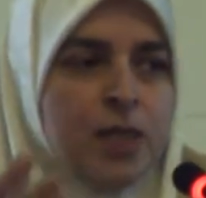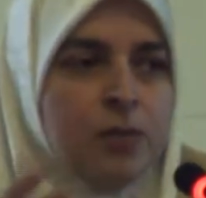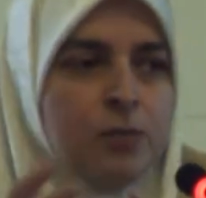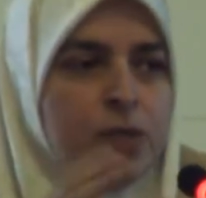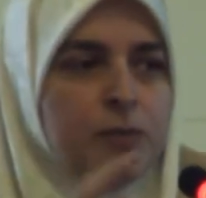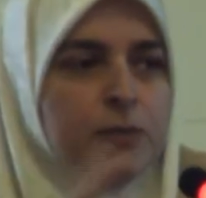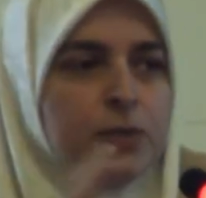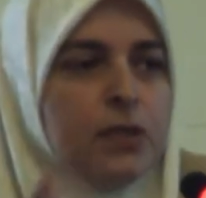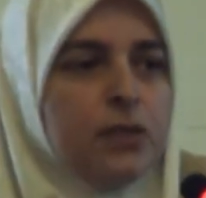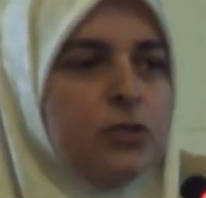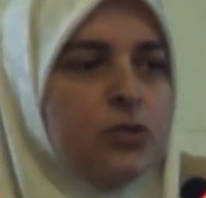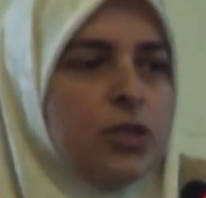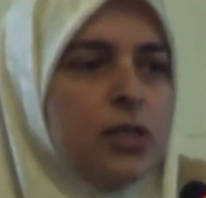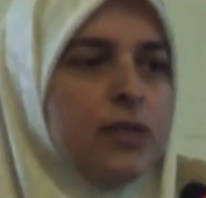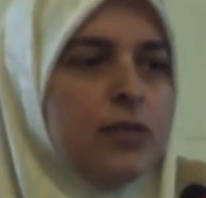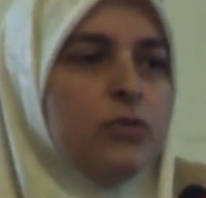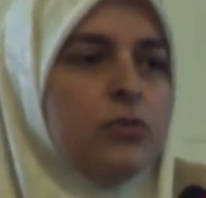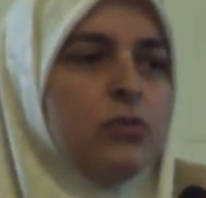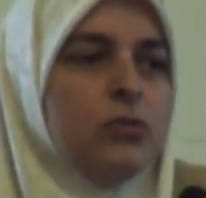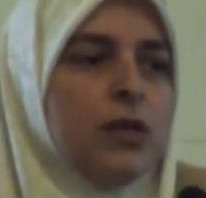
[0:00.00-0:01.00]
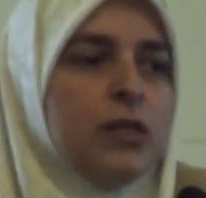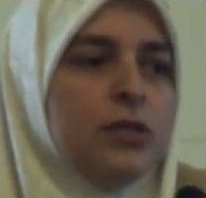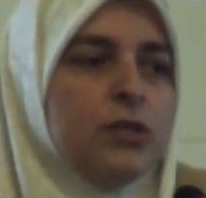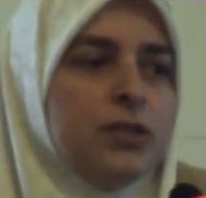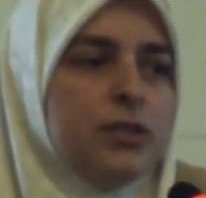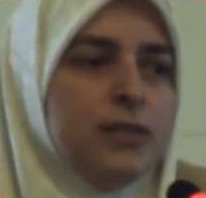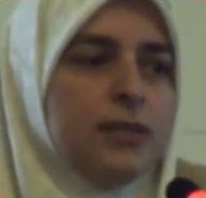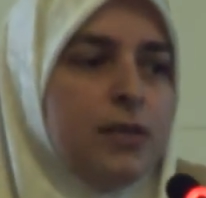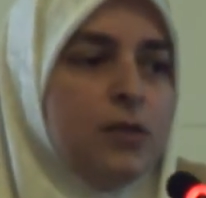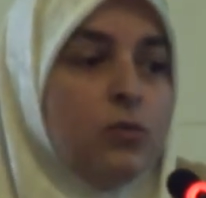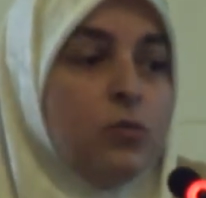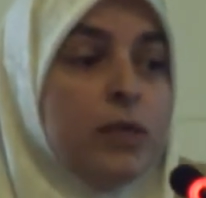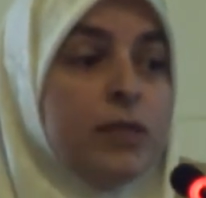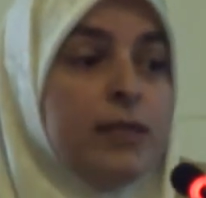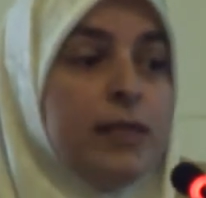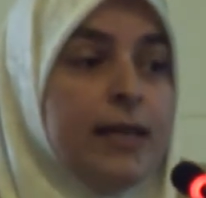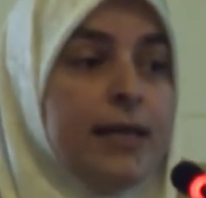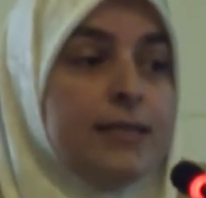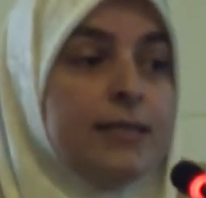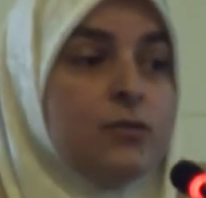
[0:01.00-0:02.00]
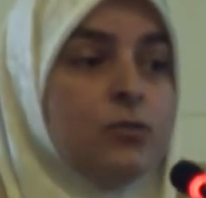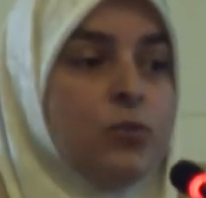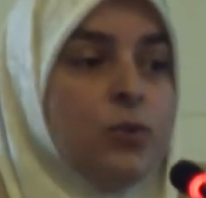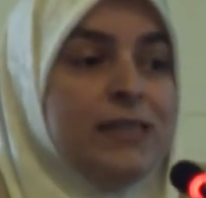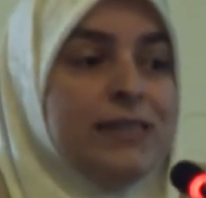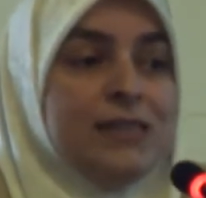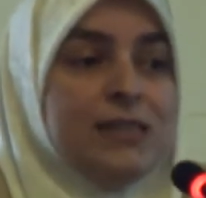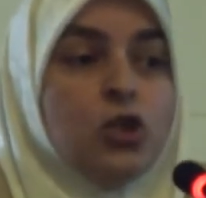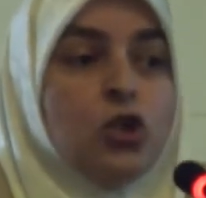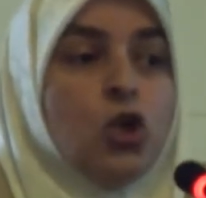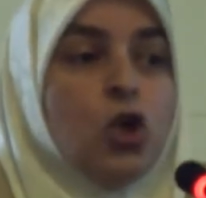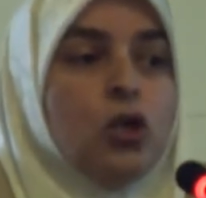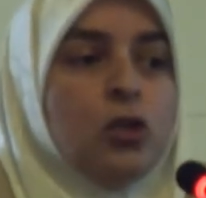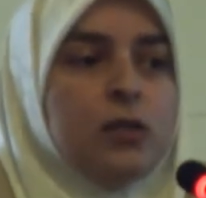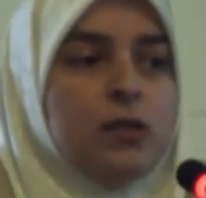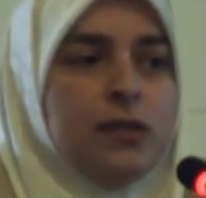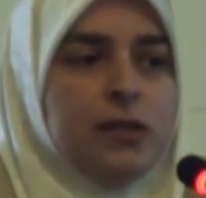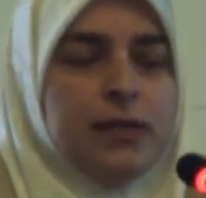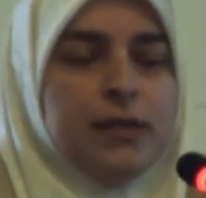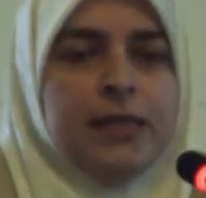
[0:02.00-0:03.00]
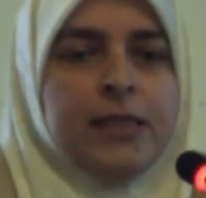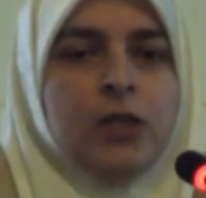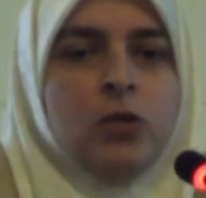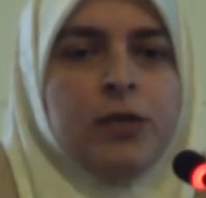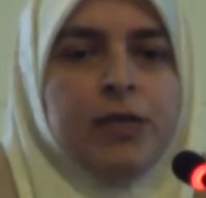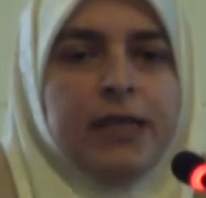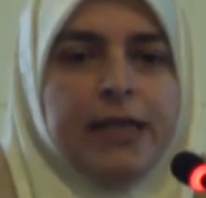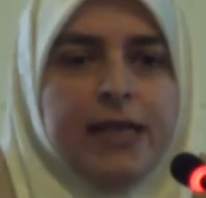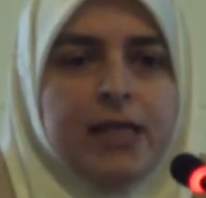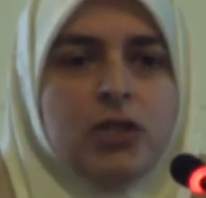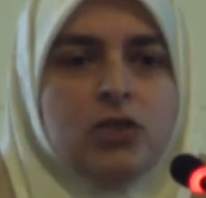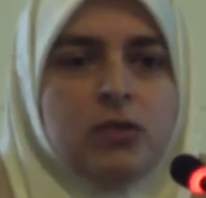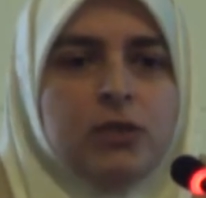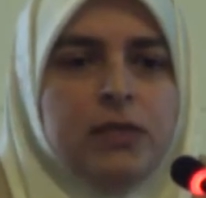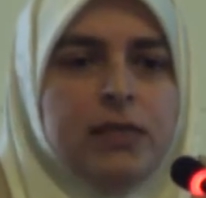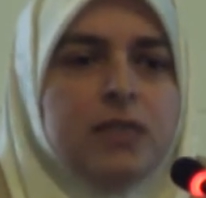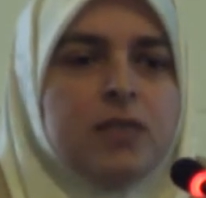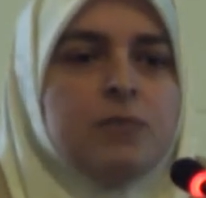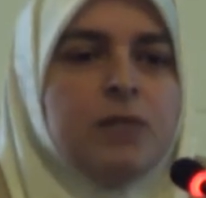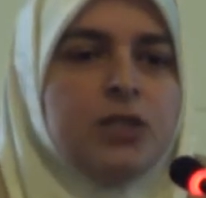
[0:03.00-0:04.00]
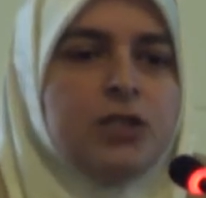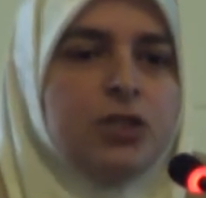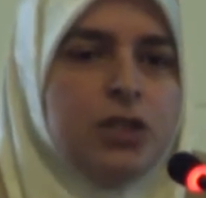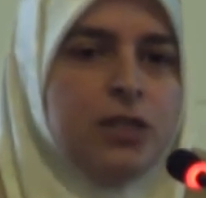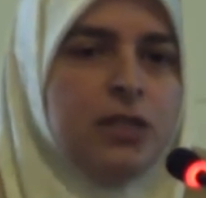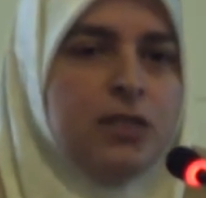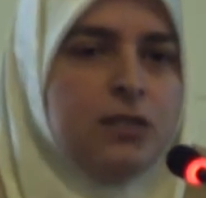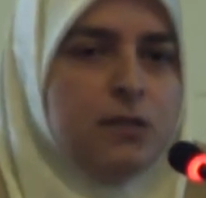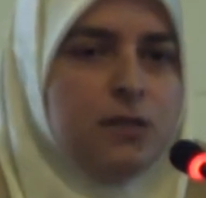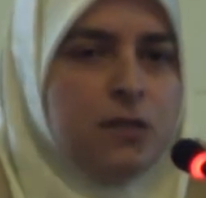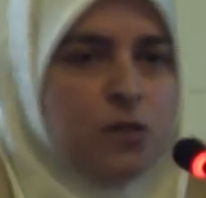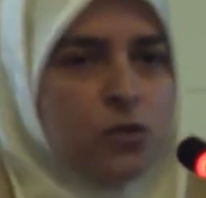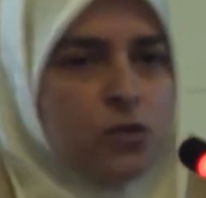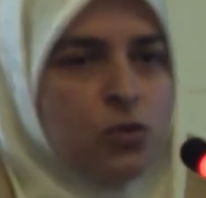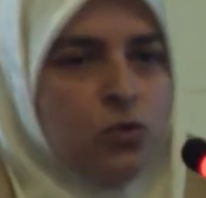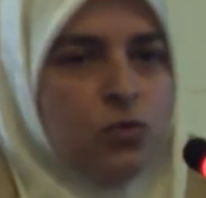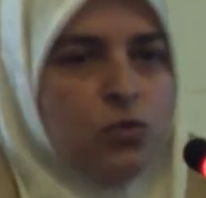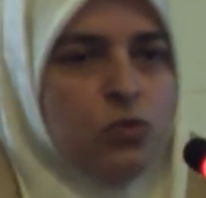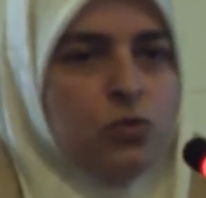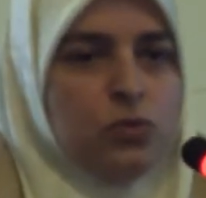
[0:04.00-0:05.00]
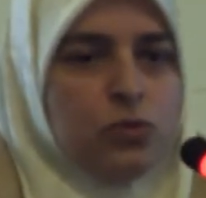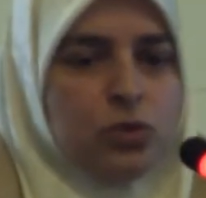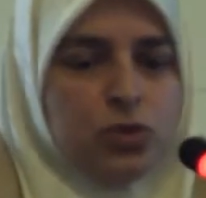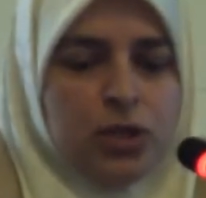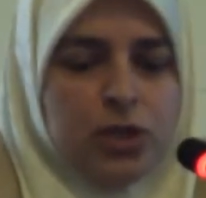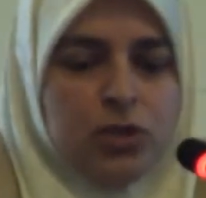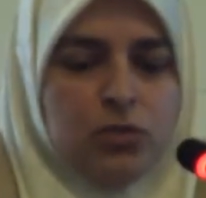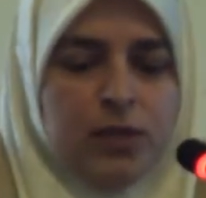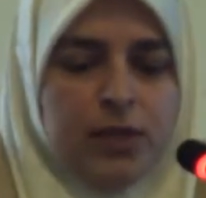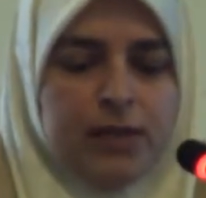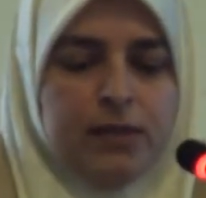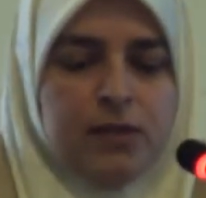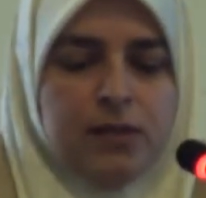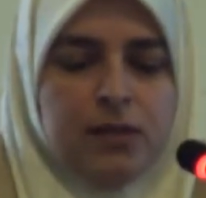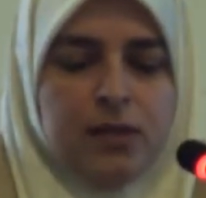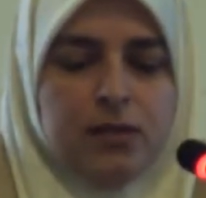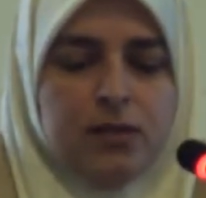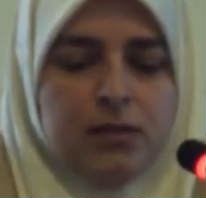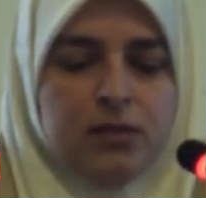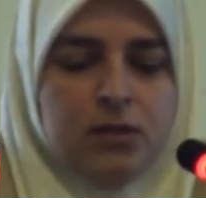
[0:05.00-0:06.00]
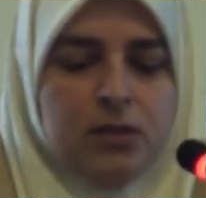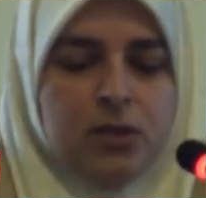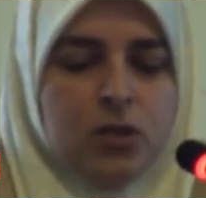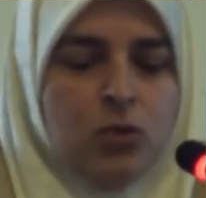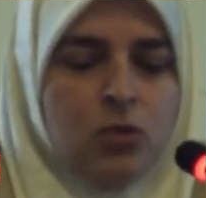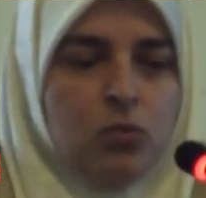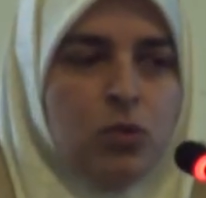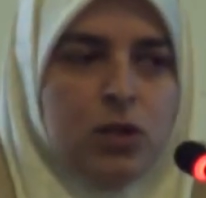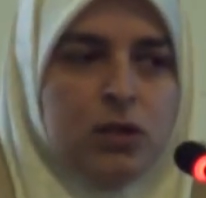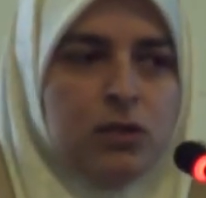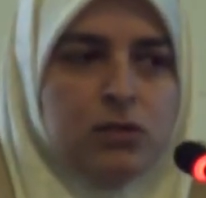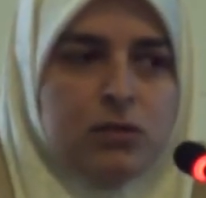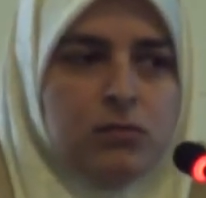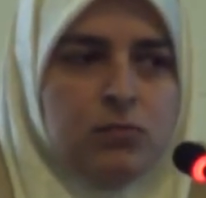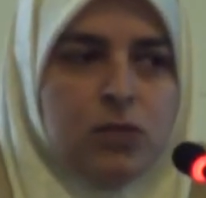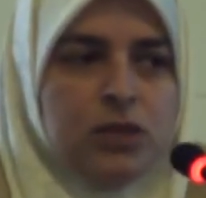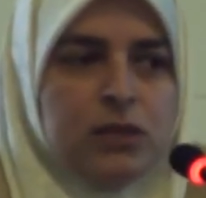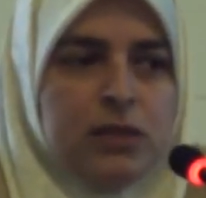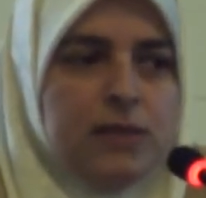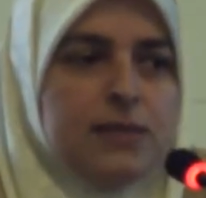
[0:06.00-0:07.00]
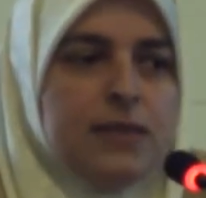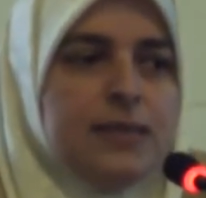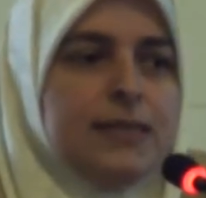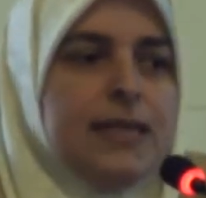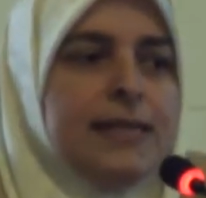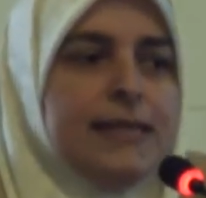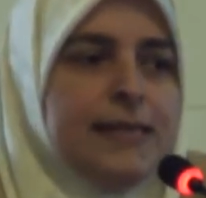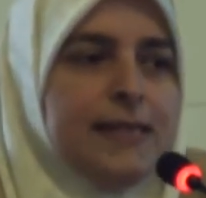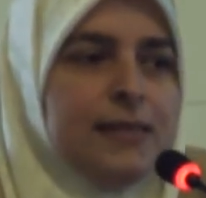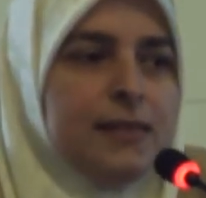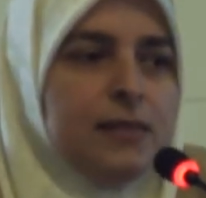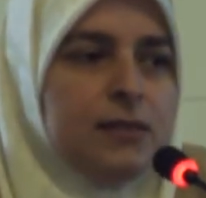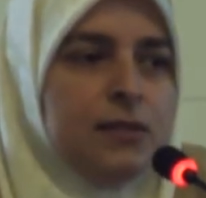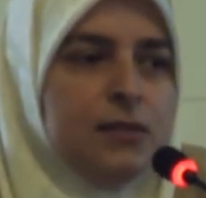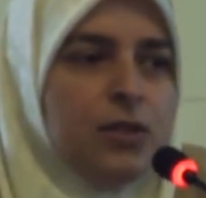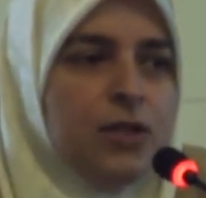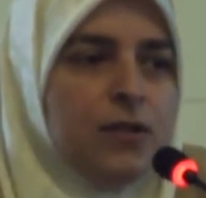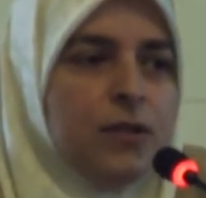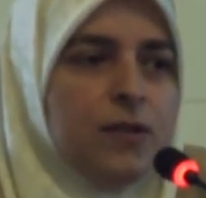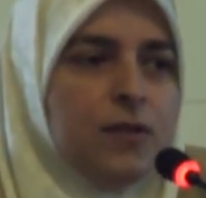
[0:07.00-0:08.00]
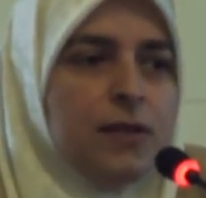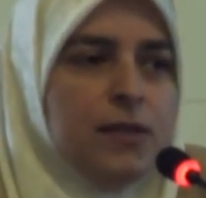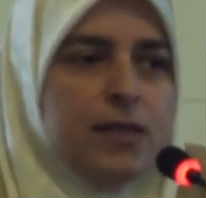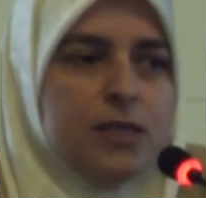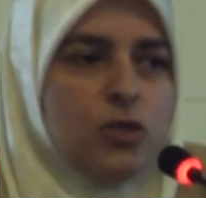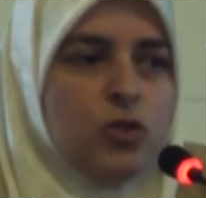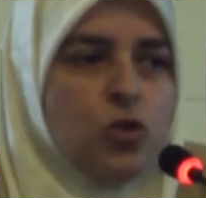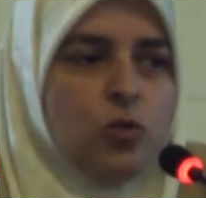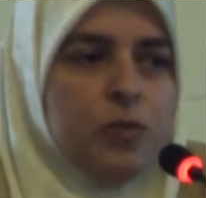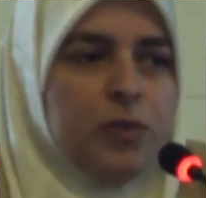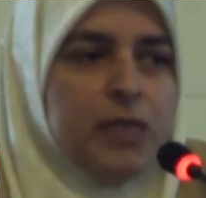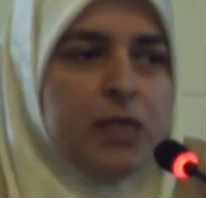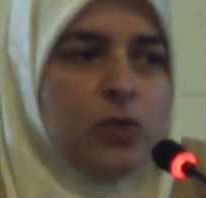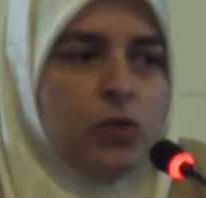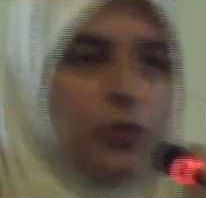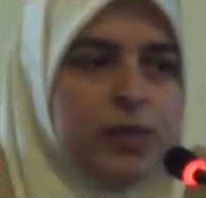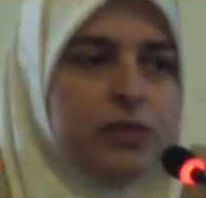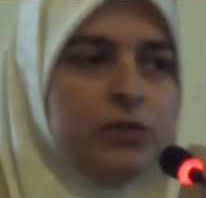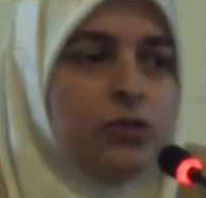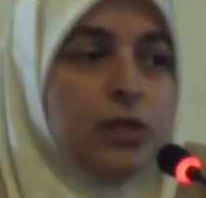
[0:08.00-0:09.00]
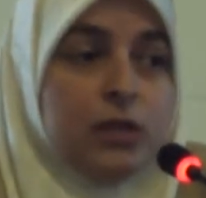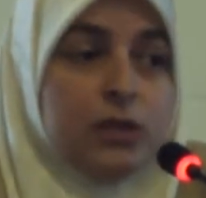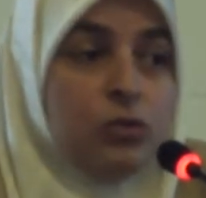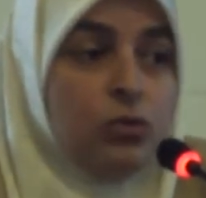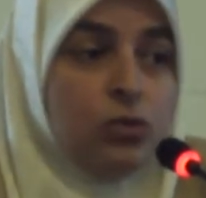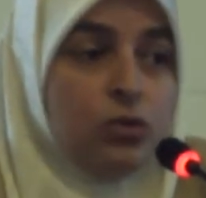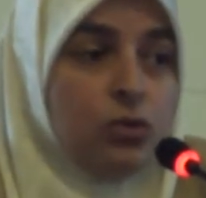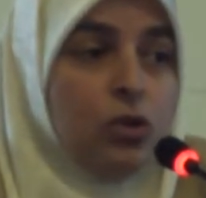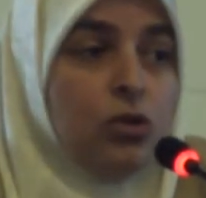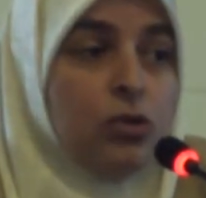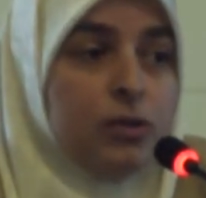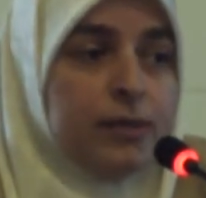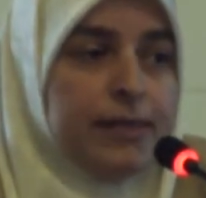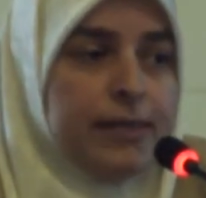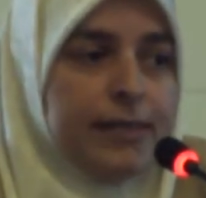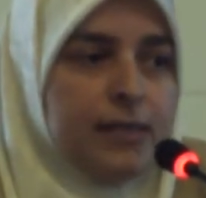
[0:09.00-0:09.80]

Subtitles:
People are trying to understand what has went wrong, while actually it's much easier to try to analyze what is the setting, rather than assuming it went right or wrong.